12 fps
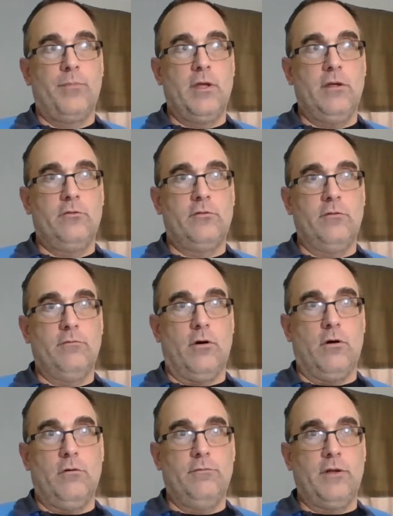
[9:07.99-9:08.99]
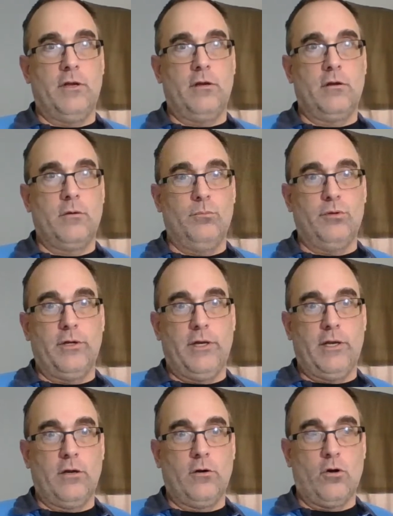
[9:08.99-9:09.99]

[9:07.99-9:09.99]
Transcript: is involved in completing